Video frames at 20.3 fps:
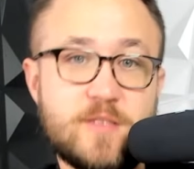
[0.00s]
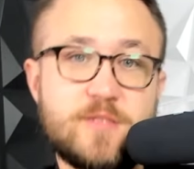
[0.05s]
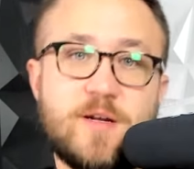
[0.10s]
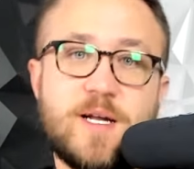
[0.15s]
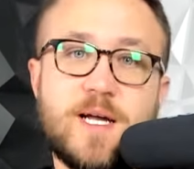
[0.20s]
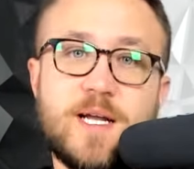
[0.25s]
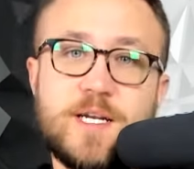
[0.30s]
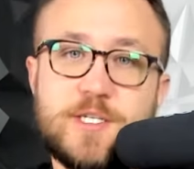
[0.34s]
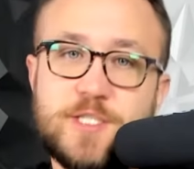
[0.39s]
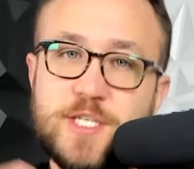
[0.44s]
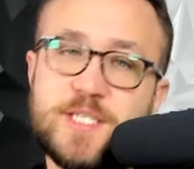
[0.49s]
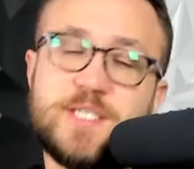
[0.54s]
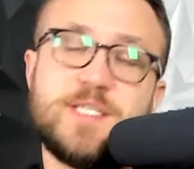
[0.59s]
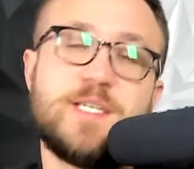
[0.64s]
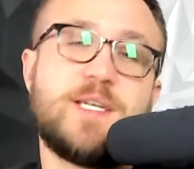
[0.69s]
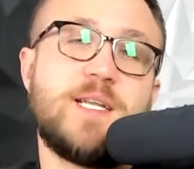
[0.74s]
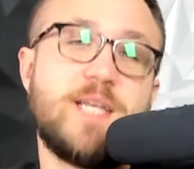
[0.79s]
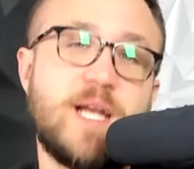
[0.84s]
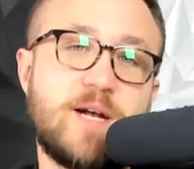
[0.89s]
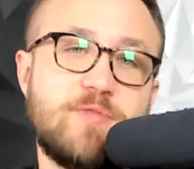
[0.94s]
So I got a chance to
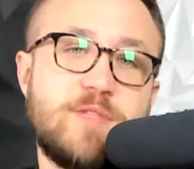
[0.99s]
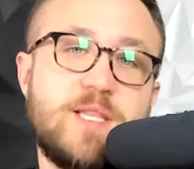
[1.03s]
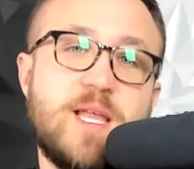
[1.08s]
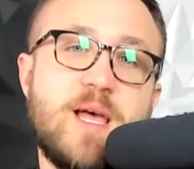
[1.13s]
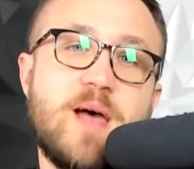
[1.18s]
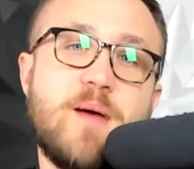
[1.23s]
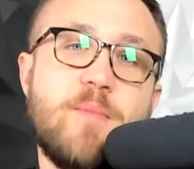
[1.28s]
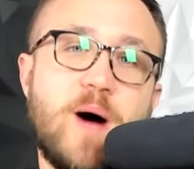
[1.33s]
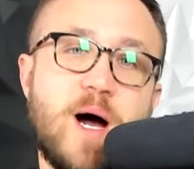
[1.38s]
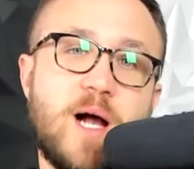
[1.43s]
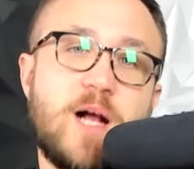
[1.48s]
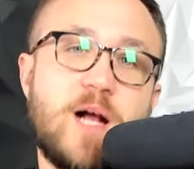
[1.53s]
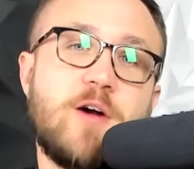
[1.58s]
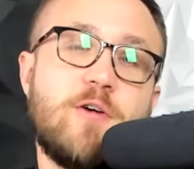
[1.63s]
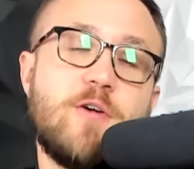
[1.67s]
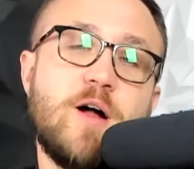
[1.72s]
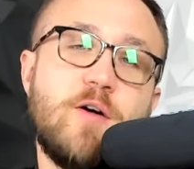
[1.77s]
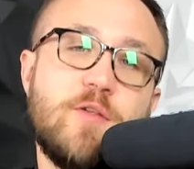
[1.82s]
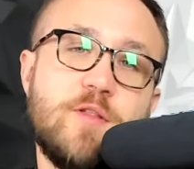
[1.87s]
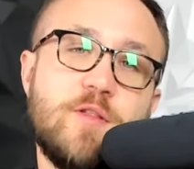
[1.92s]
connect with them
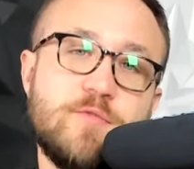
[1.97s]
IRL.